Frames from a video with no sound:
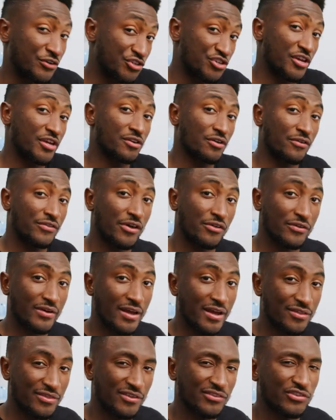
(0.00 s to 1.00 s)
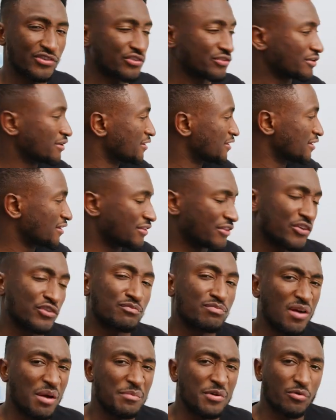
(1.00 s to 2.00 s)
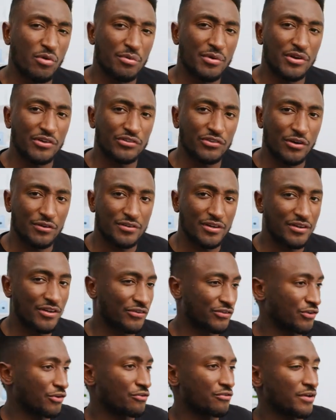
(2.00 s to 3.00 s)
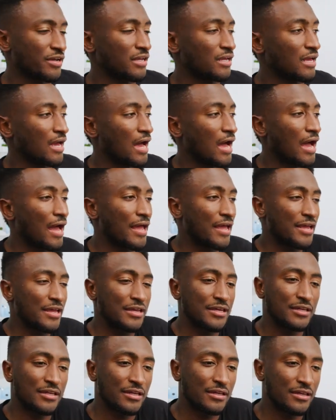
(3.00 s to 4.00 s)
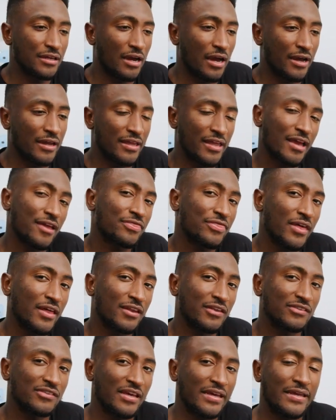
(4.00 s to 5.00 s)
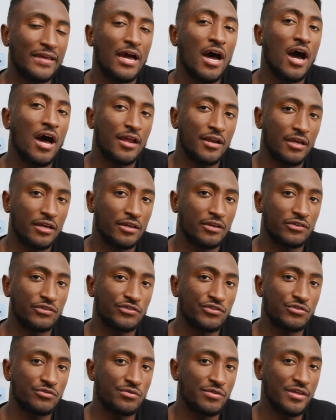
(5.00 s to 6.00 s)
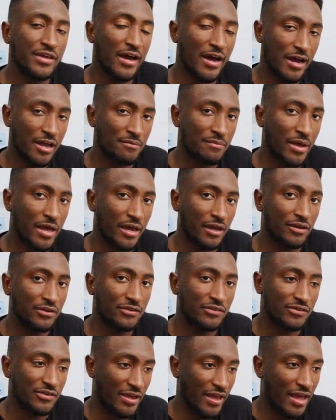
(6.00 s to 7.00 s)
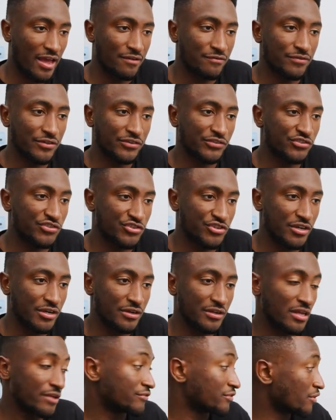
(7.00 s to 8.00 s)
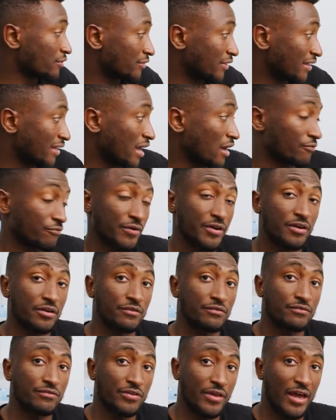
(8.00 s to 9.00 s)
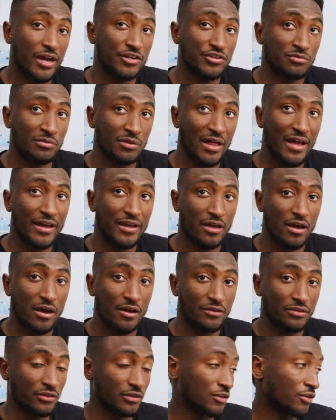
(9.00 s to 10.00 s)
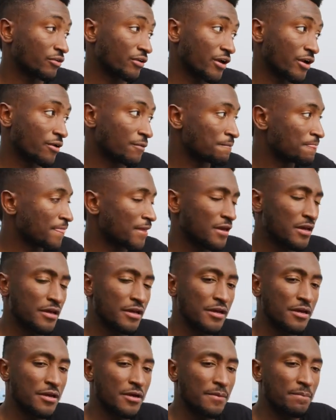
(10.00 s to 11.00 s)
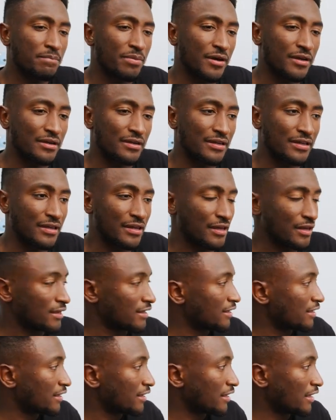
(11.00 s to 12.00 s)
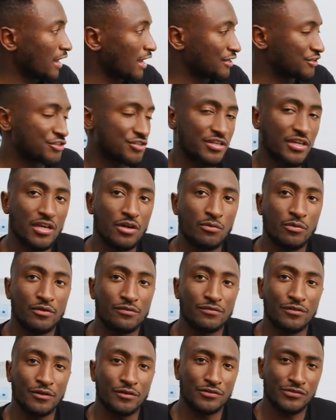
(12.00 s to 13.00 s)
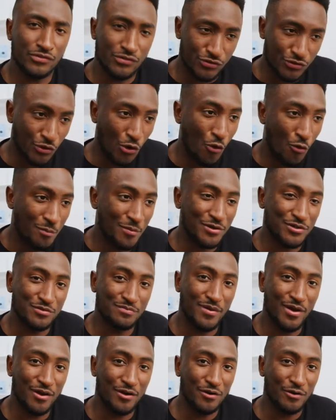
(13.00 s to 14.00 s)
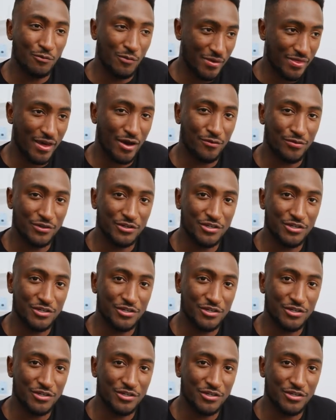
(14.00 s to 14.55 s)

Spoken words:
chin, on the other hand, this is probably where we're going to start to disagree. I I get that it's iconic to the iMac to have this chin, even though they got rid of the actual icon, the logo. But I just think it would have looked so much better without the